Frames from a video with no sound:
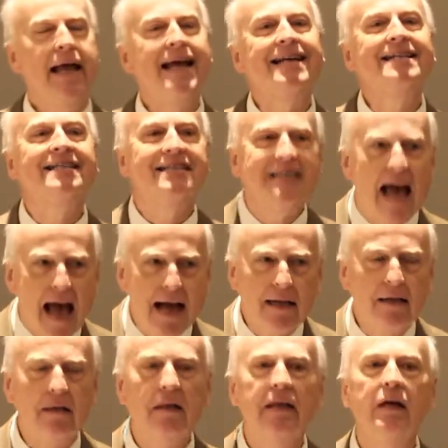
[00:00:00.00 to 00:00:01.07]

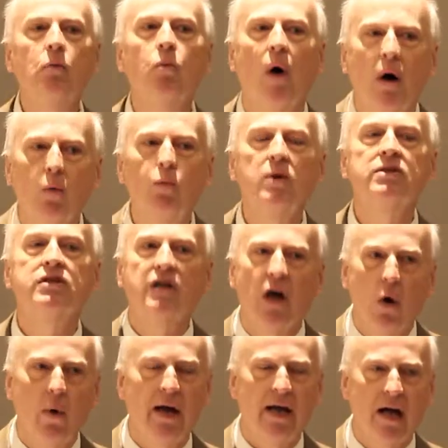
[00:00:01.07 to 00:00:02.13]
Exactly what was
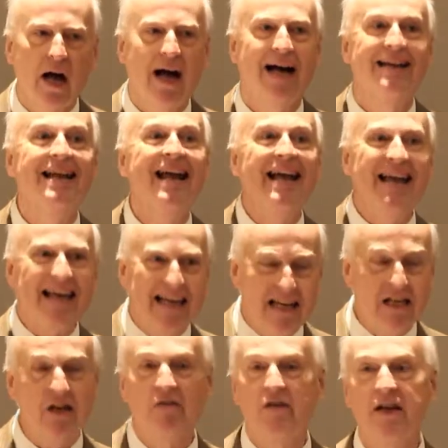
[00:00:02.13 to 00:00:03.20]
going on
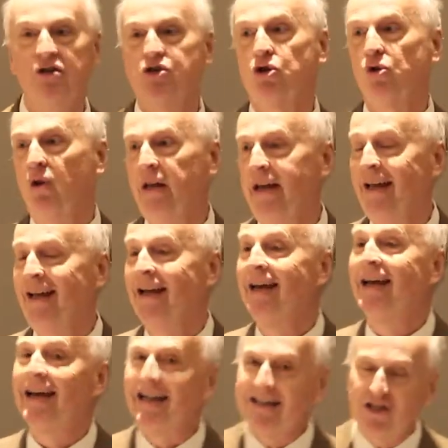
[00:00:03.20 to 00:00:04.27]
individually,
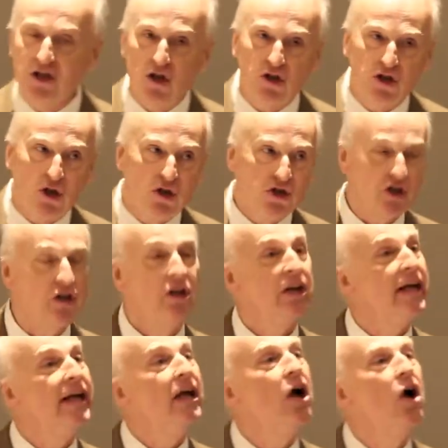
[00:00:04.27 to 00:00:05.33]

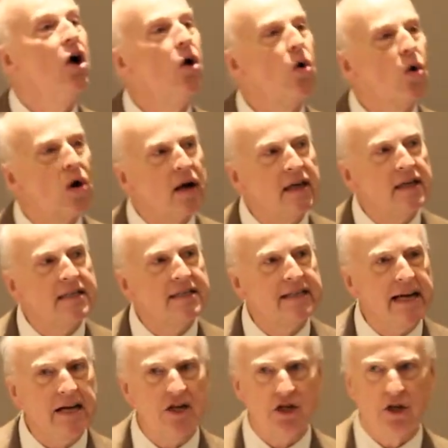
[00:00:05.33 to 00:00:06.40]
institutionally,
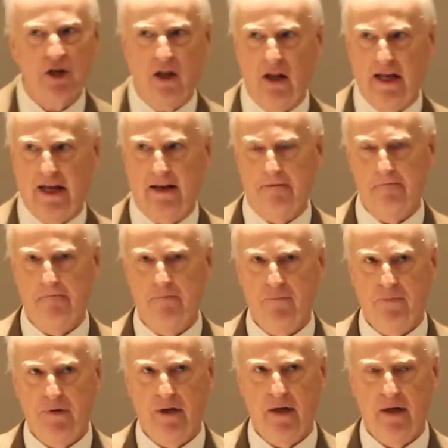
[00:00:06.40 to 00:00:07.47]
organizationally
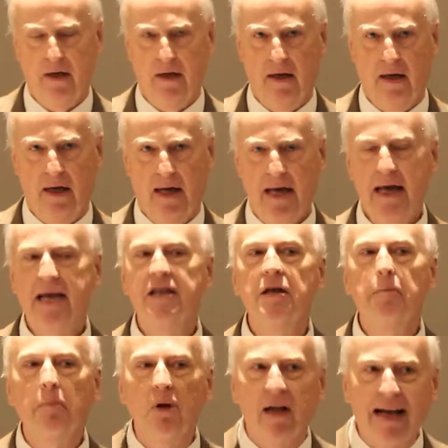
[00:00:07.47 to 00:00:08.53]
in
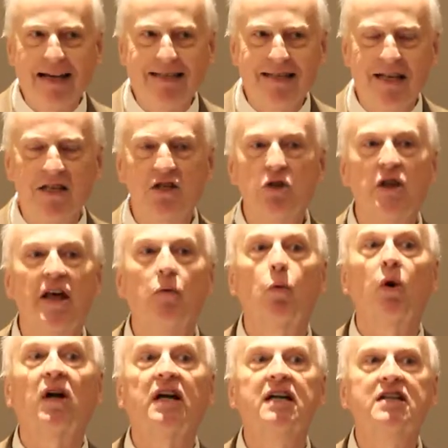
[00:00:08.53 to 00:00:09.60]
the places that
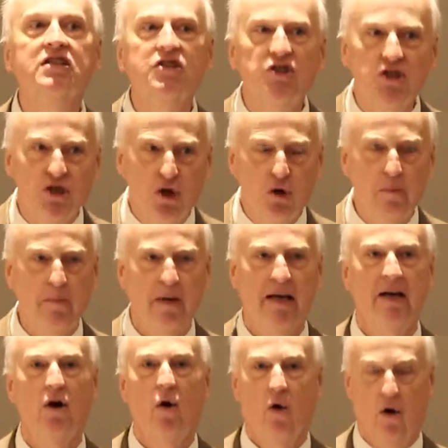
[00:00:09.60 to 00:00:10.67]
were
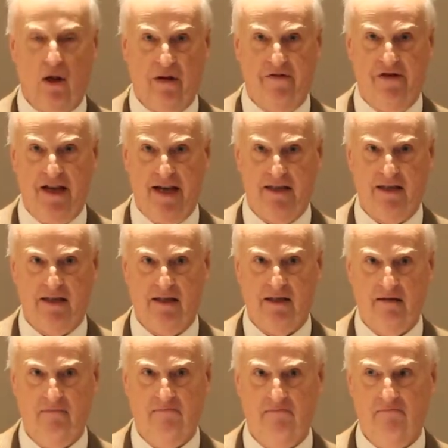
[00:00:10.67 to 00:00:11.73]
consuming all of this.